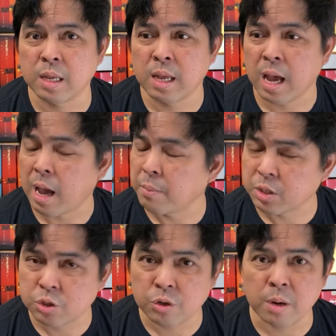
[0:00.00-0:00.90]
I'm not
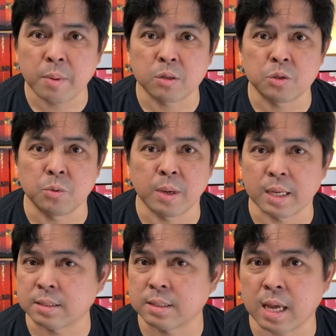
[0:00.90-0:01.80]
sure about
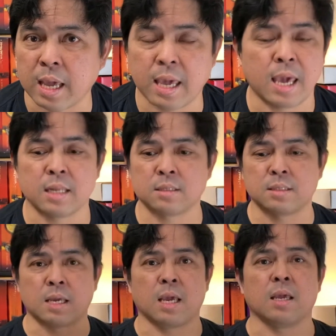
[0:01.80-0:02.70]
US. I can't
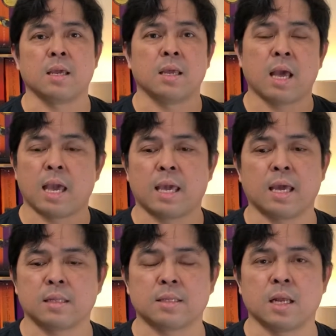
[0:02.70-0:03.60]

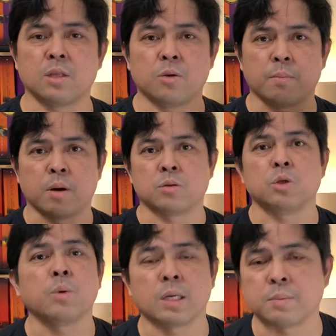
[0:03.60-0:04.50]
tell you about
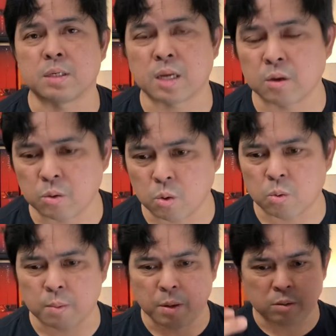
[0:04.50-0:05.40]
US because I don't know
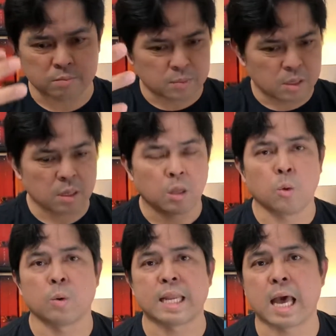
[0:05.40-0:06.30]
about
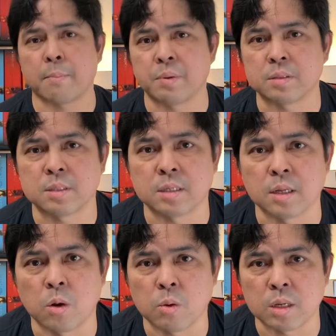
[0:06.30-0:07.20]
what happens in the
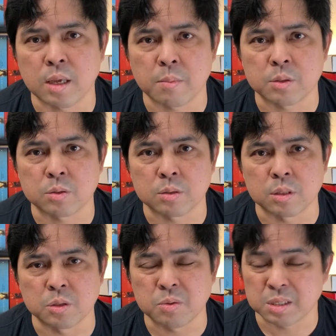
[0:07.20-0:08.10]
local gaming stores in
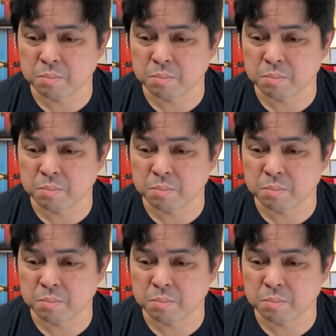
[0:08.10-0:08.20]
US.